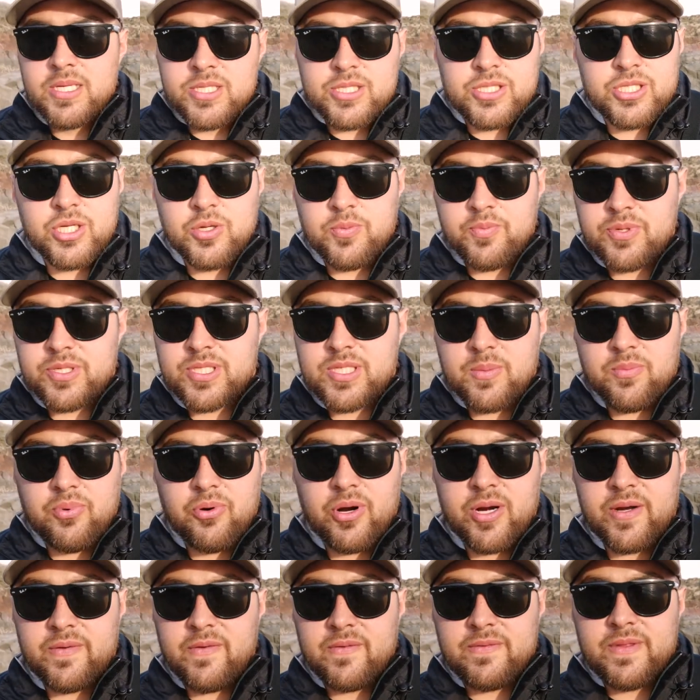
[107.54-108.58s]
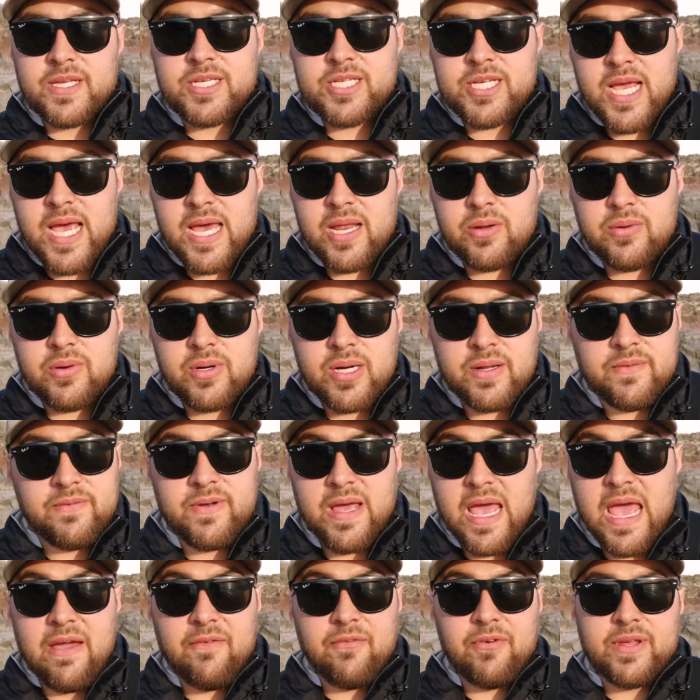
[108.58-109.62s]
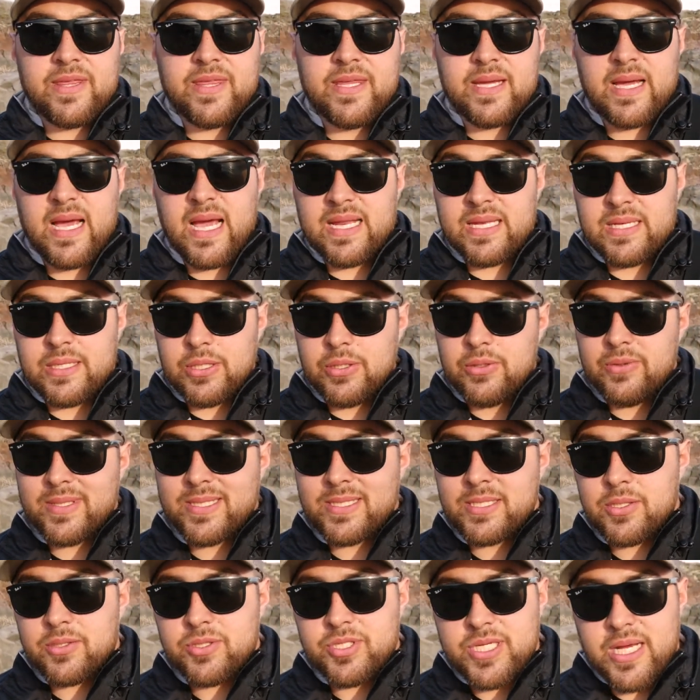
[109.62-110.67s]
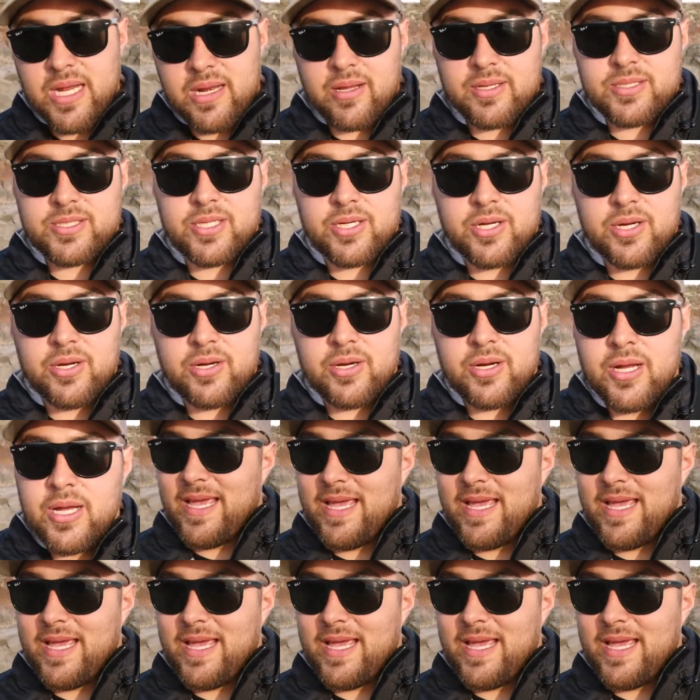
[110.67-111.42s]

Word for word: Super supportive of the channel and of everything I do, and so shout out to her.